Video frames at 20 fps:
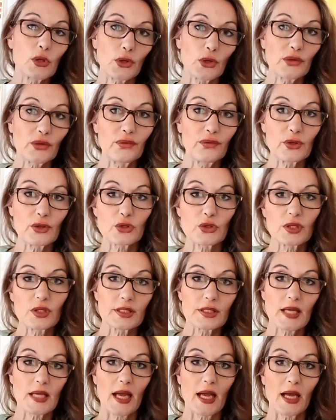a lot of
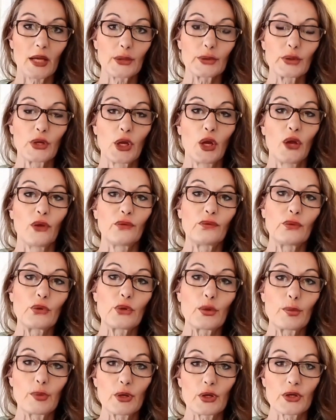filtering down for
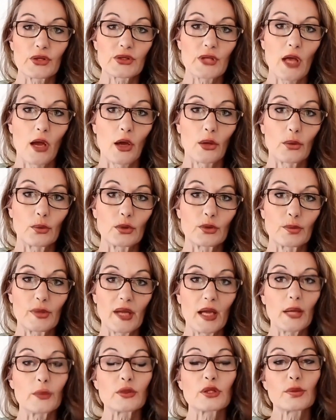the books that I would
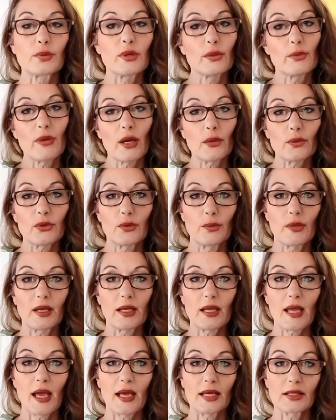be able to bring back with
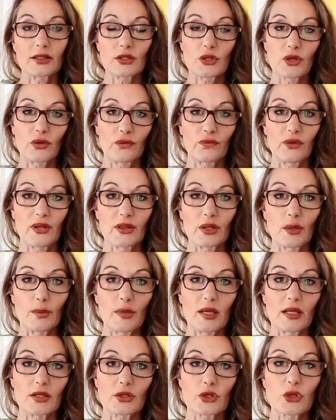me and to fit them
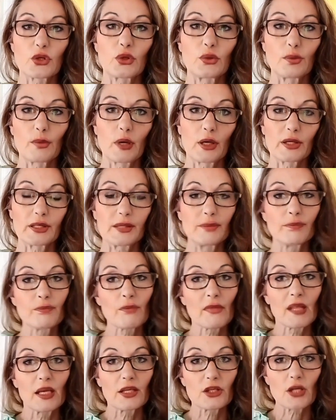into my
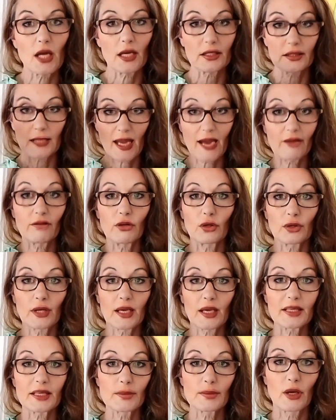carry-on
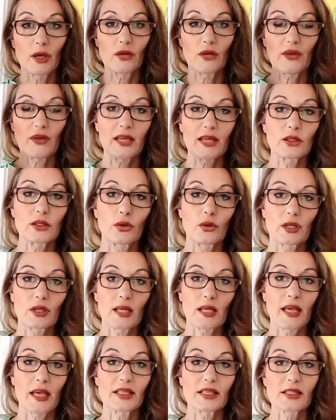case, my overhead locker
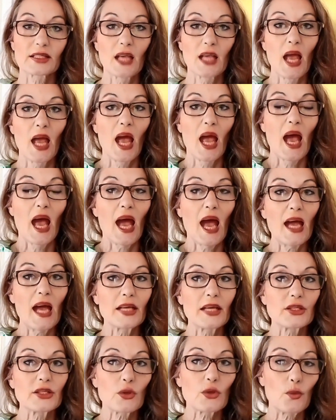case.
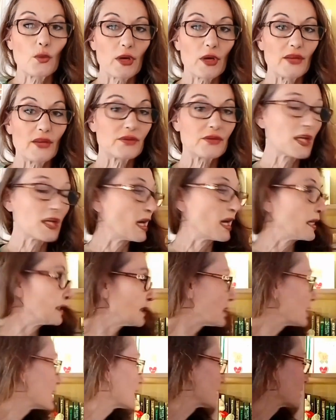And what I've
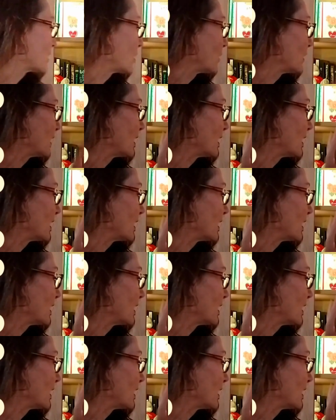done is I